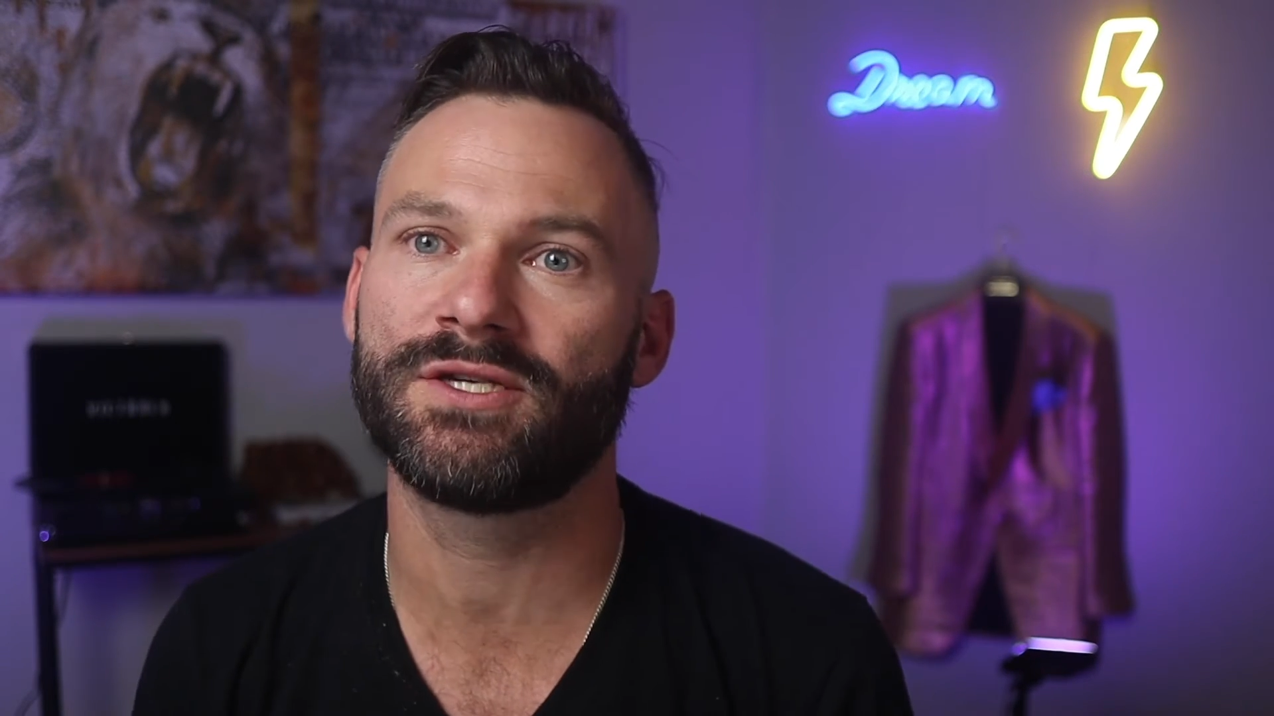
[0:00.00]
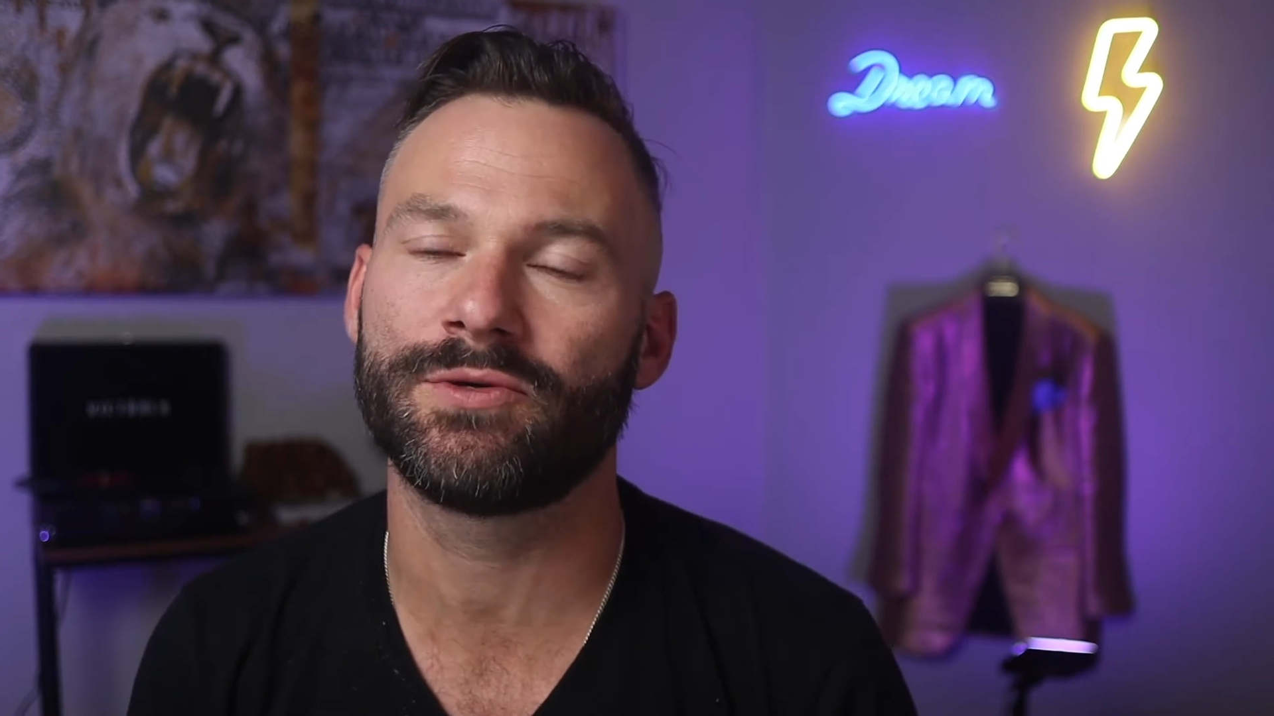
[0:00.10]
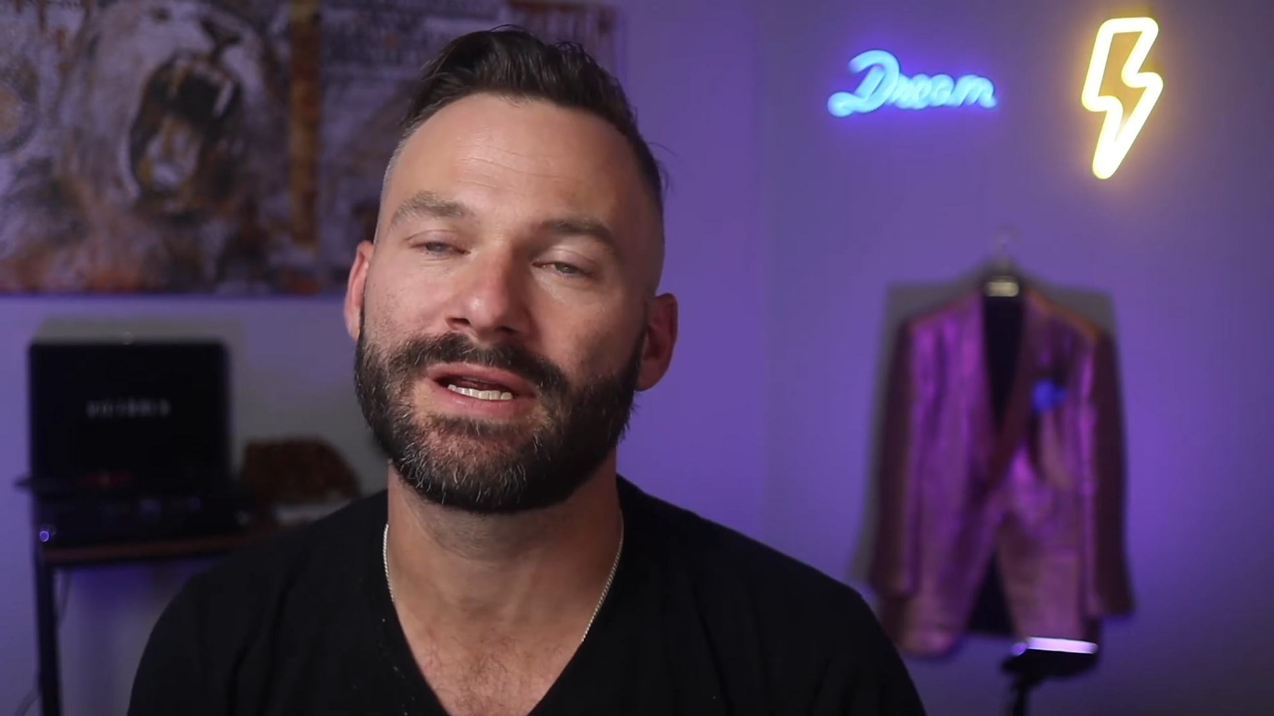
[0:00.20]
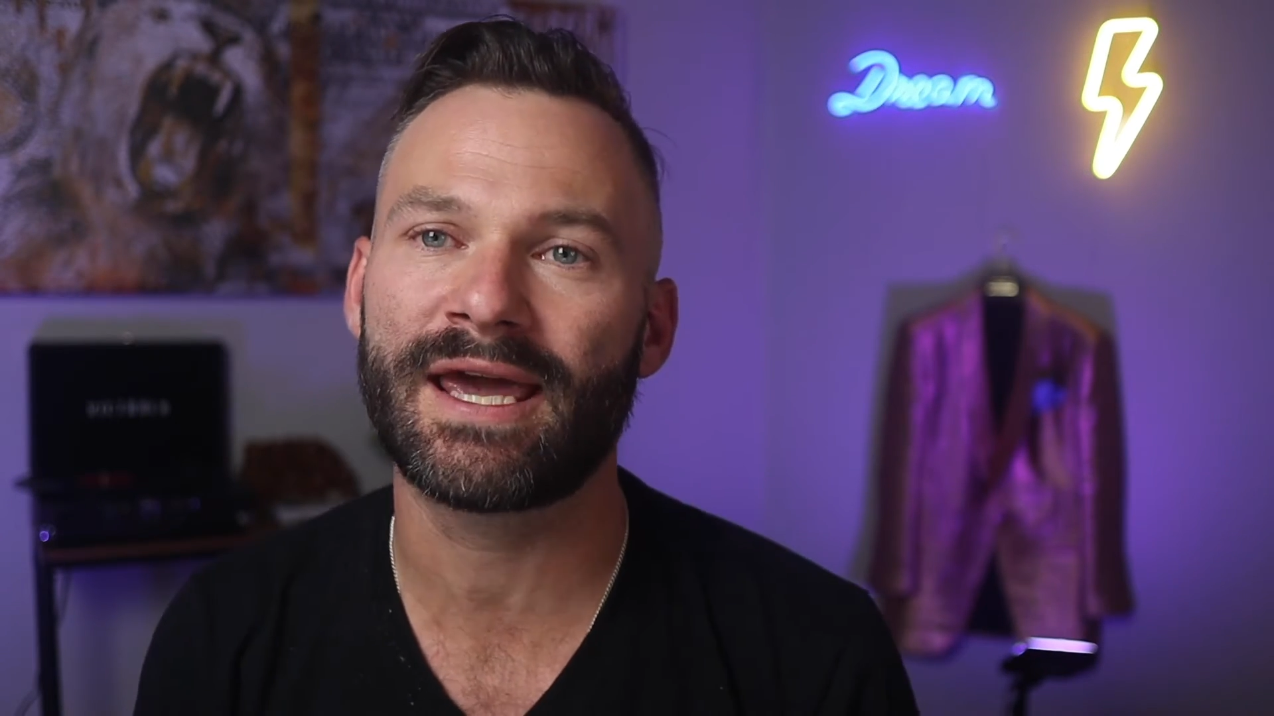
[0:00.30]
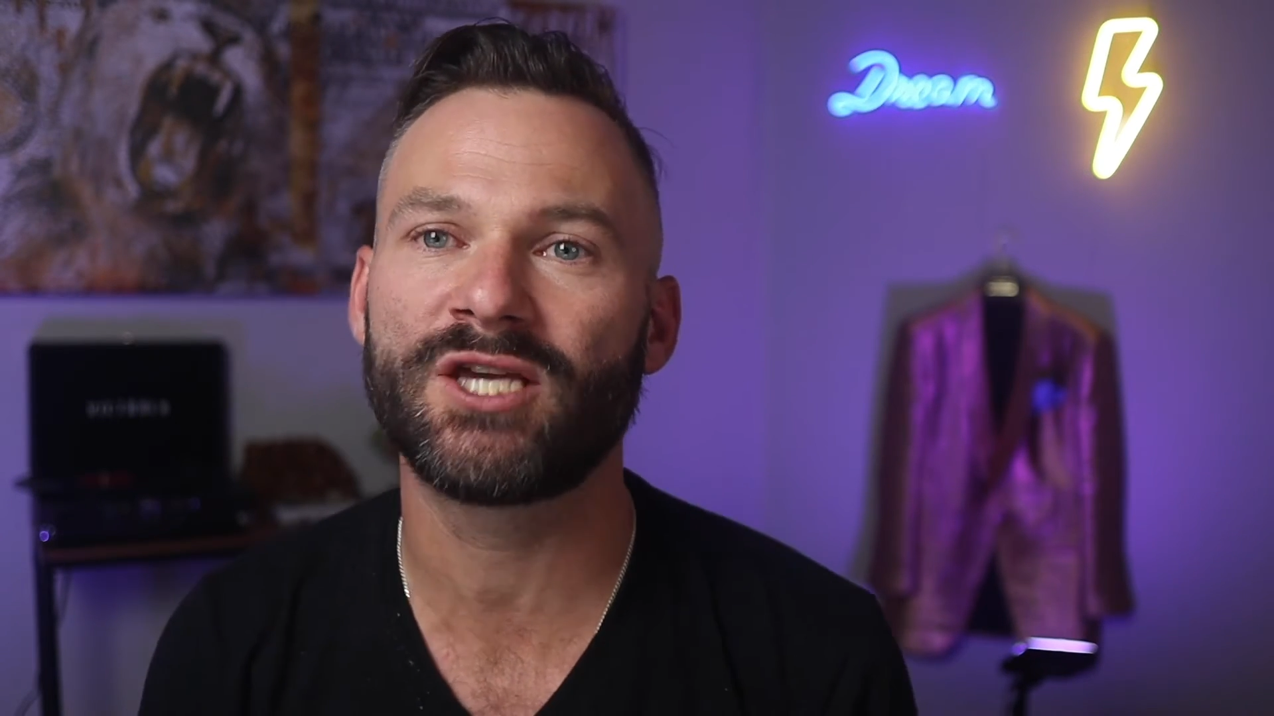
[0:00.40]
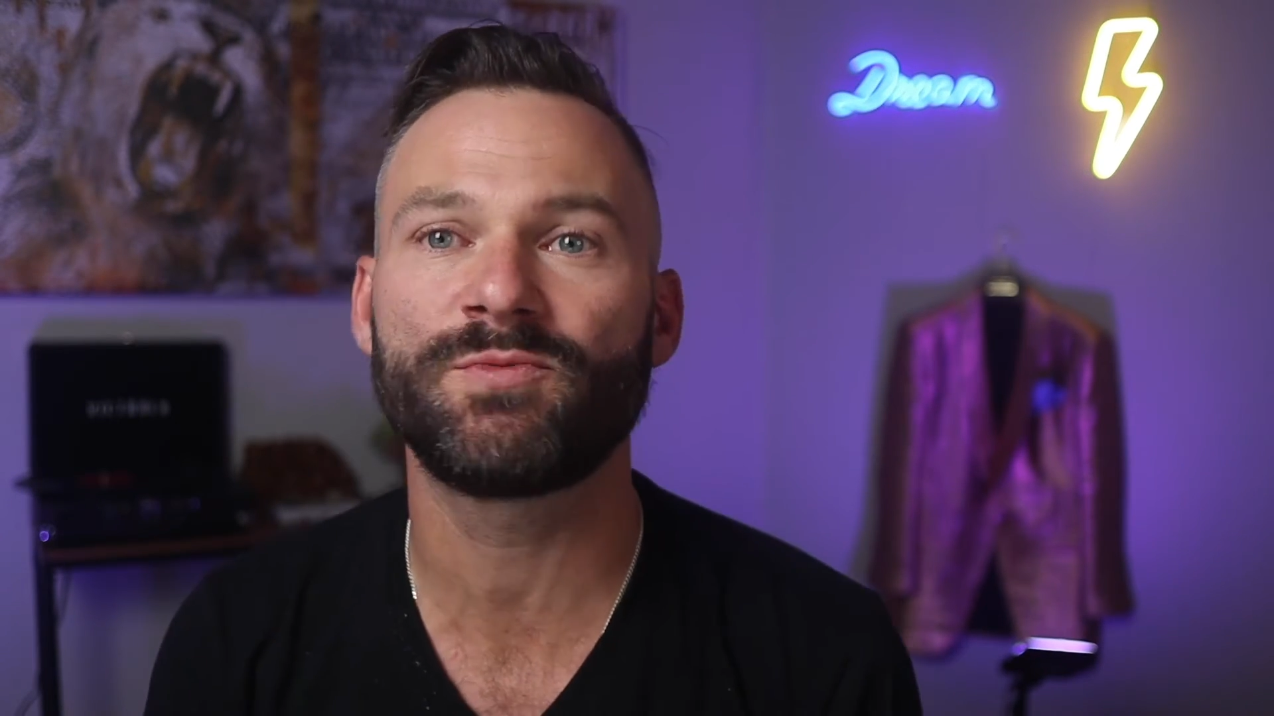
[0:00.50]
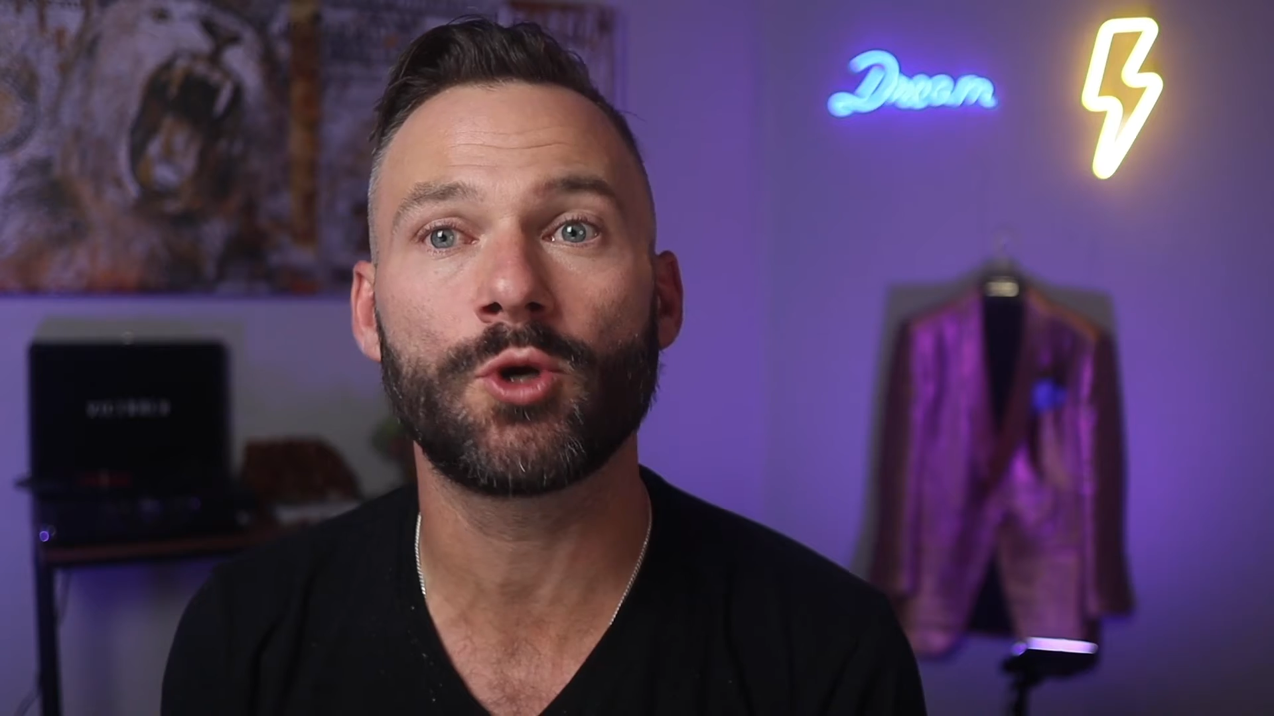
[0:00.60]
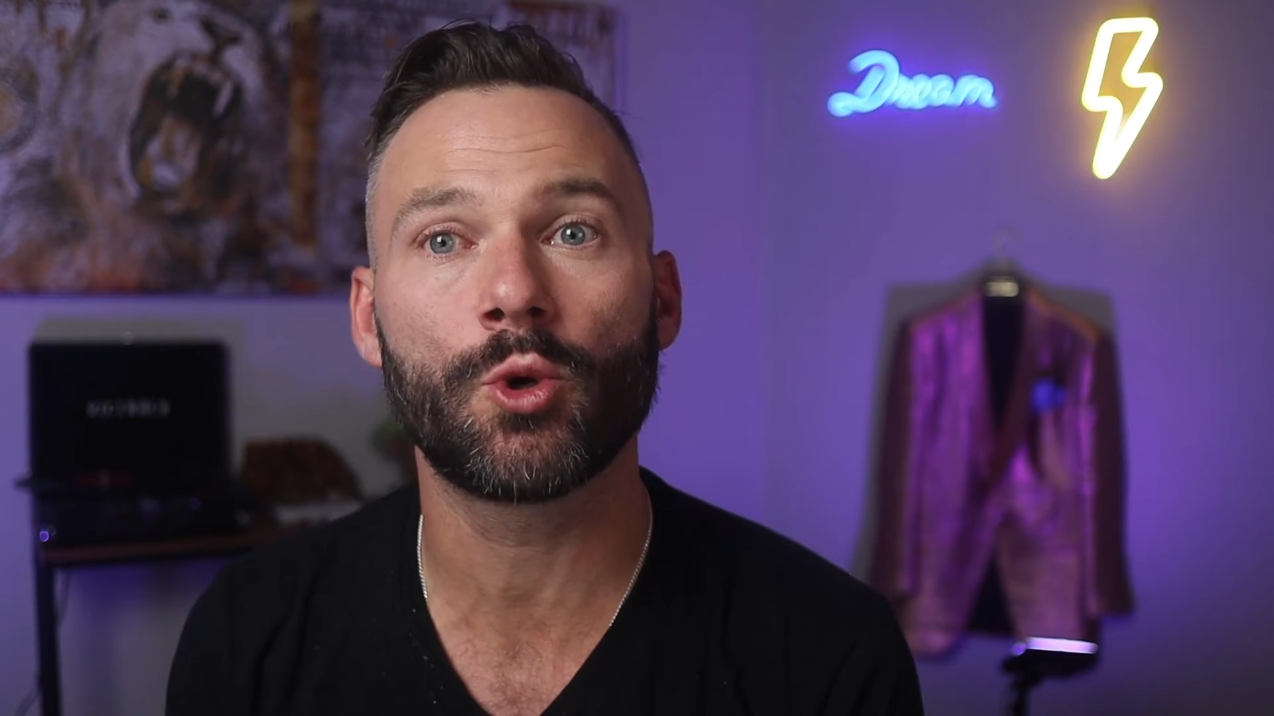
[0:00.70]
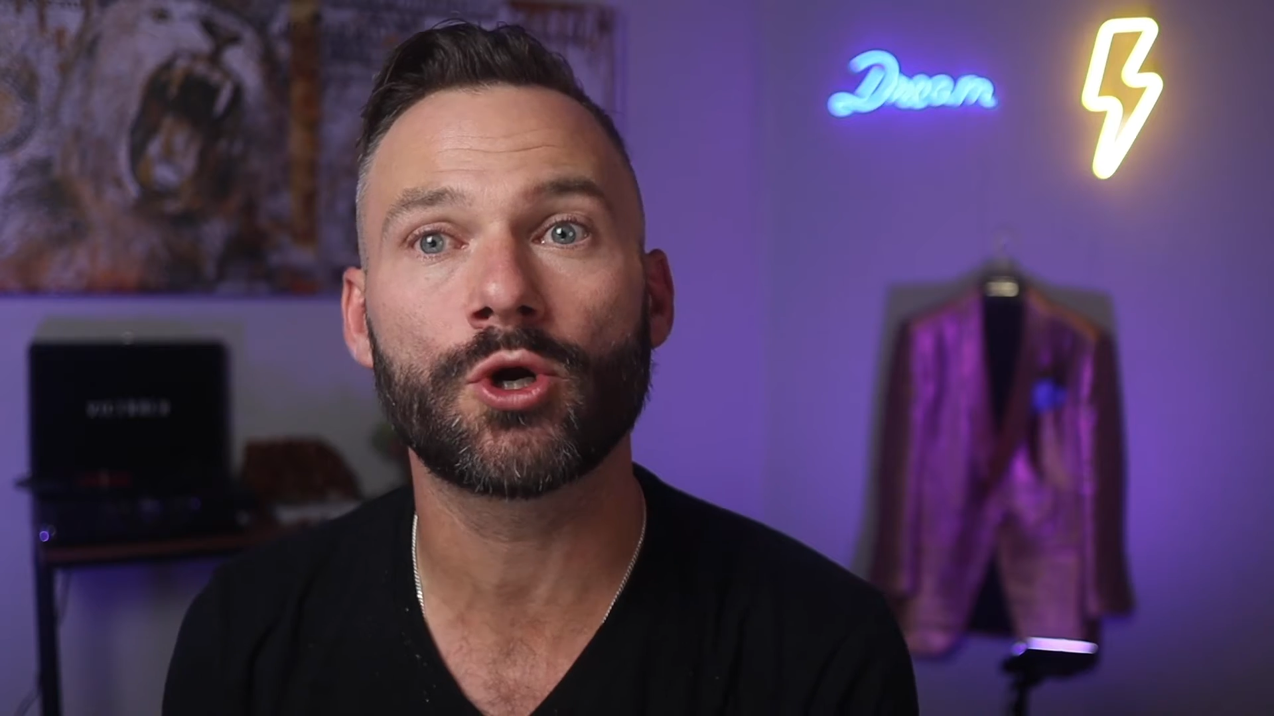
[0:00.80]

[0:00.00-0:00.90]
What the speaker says: So an engagement